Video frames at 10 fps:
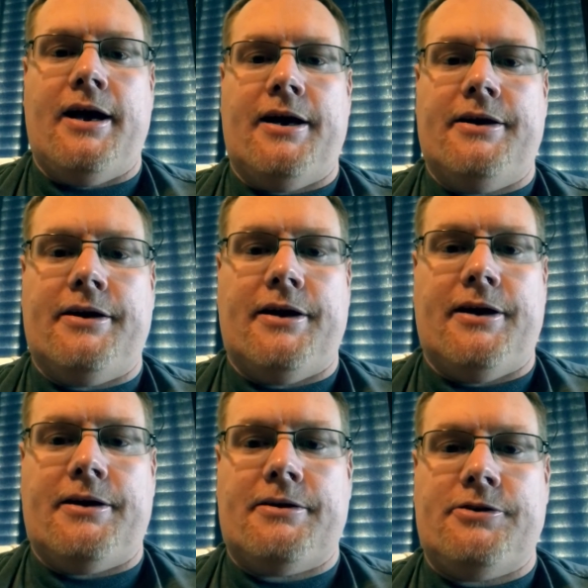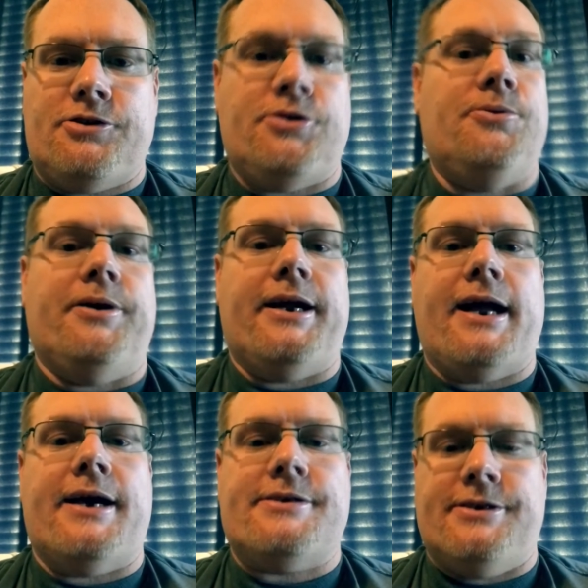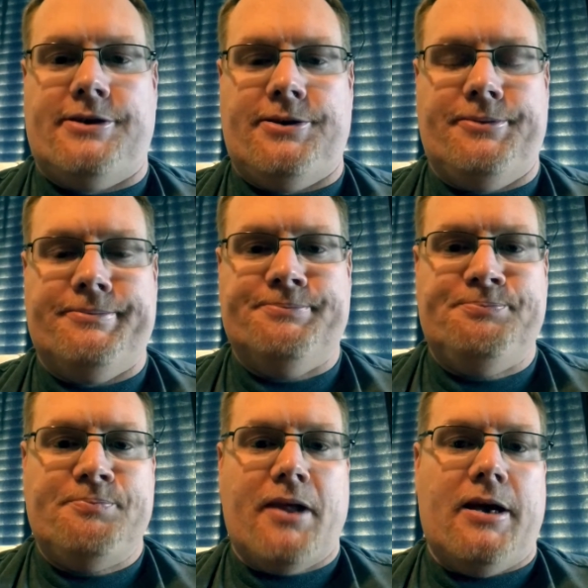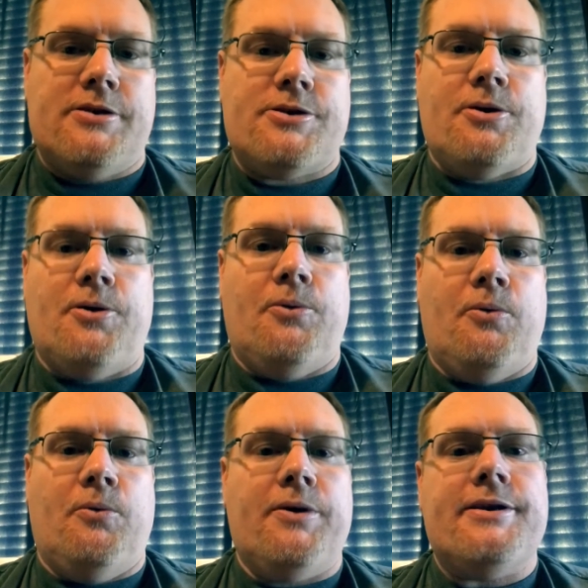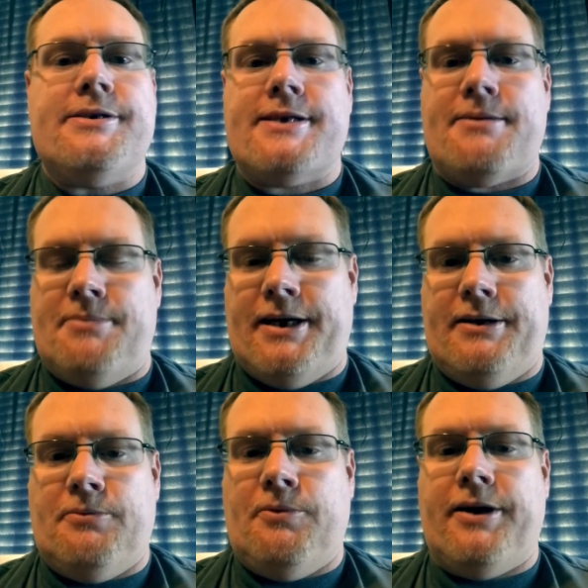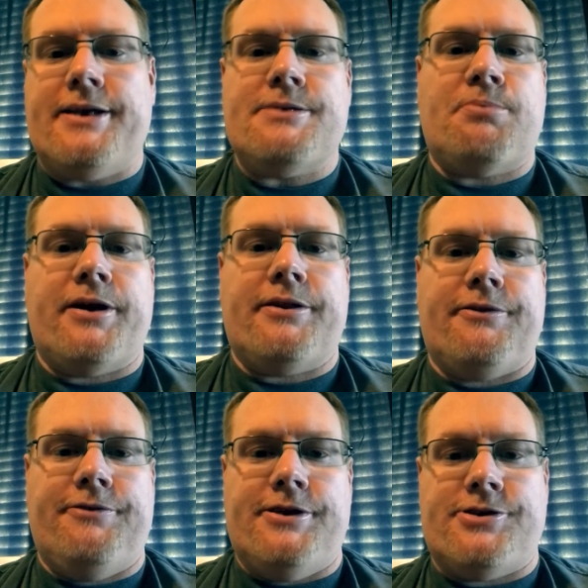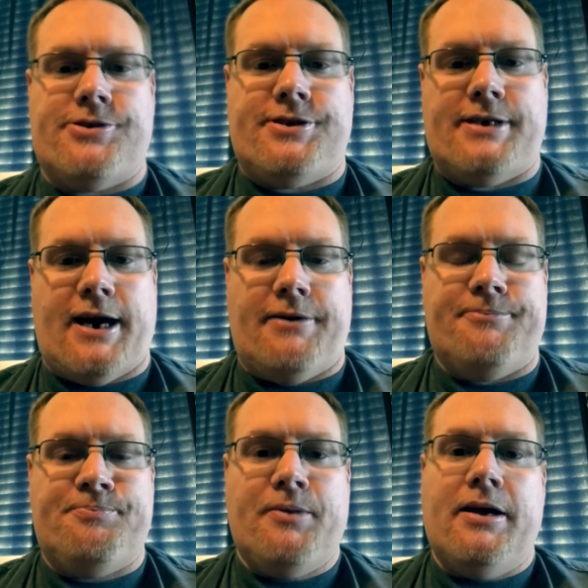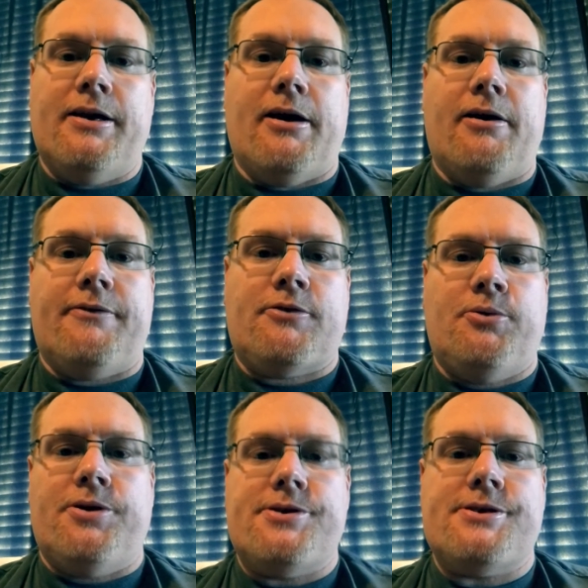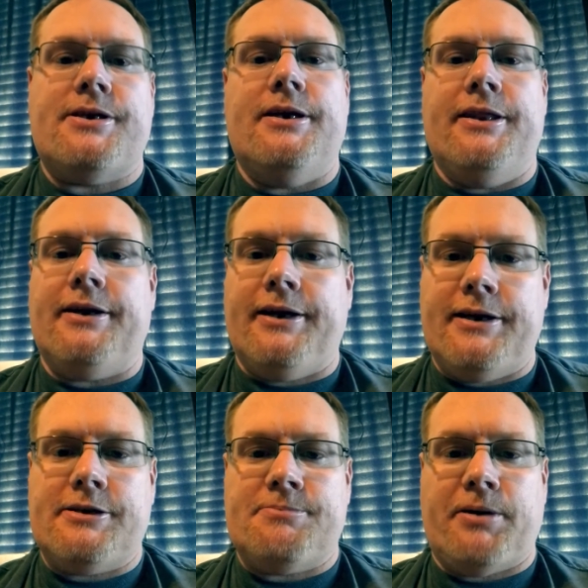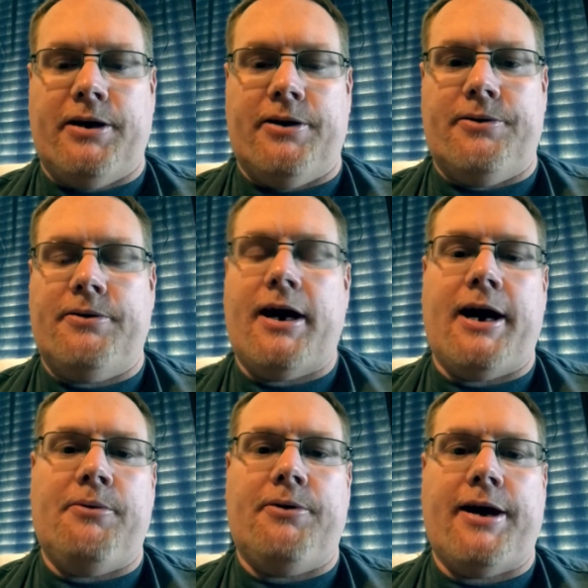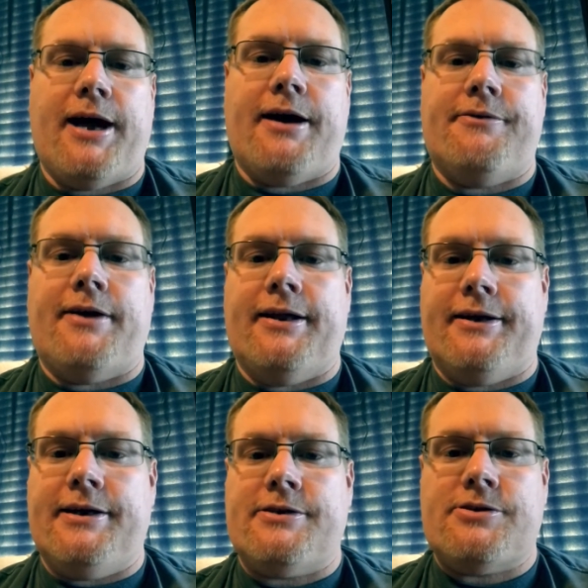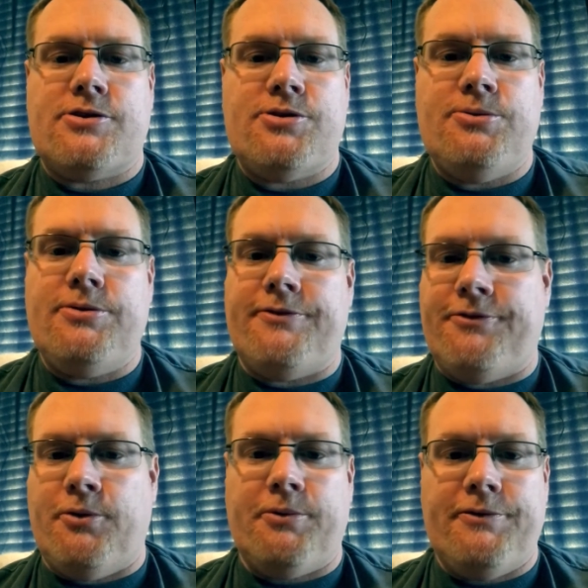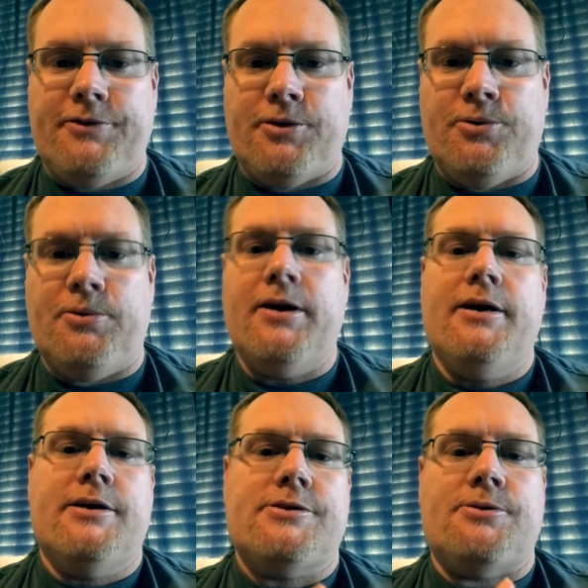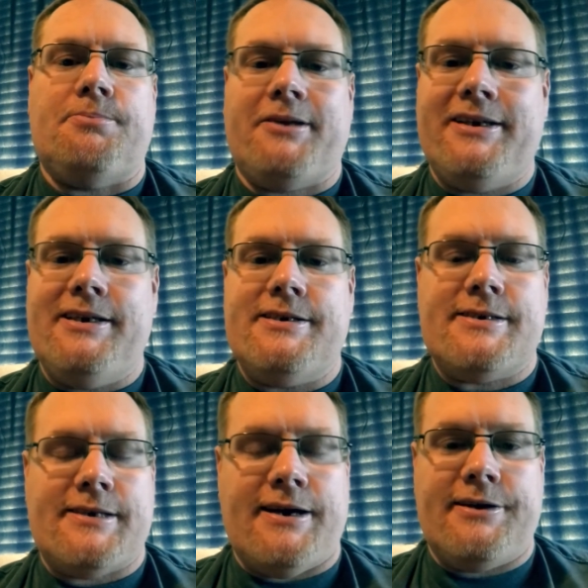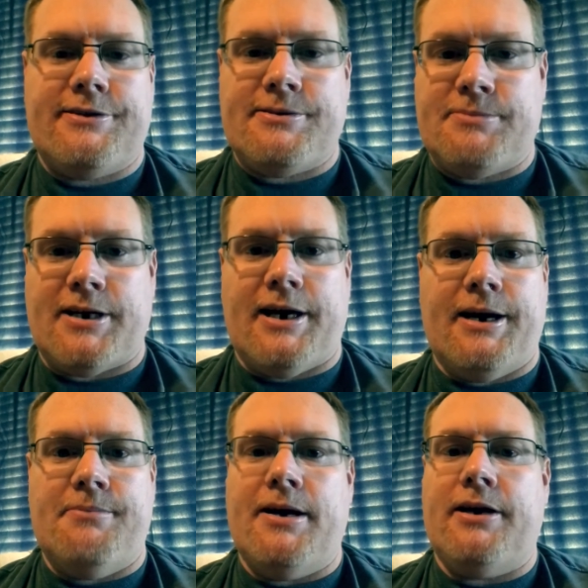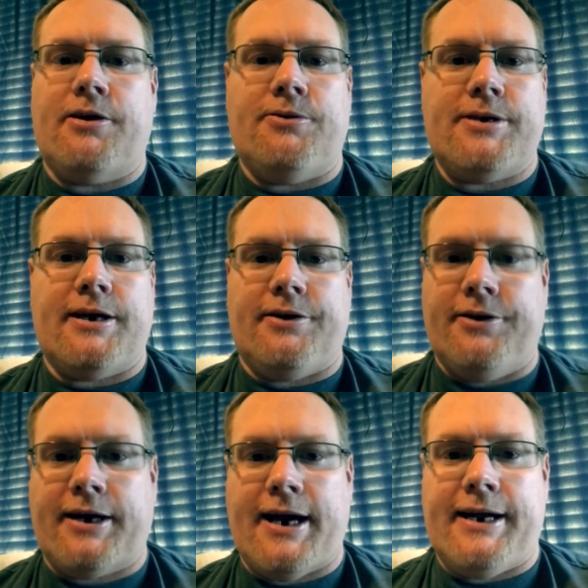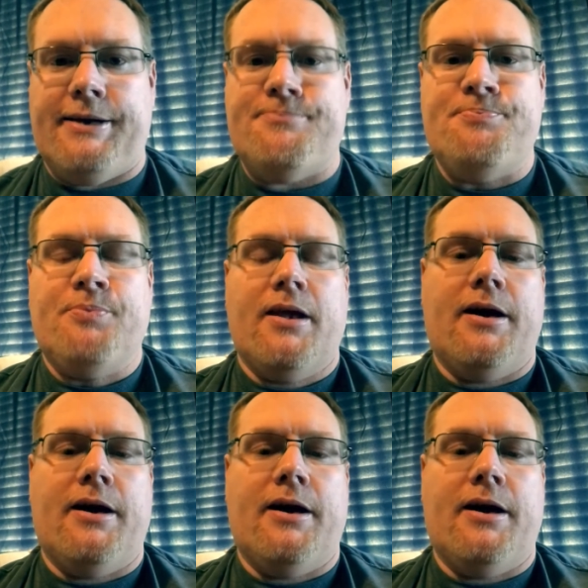and uh, do what it has to do. So what does that mean? Well, let's break the features down. Now, of course, in the links below, I will have a link to the full review, so please take some time and go take a look at it.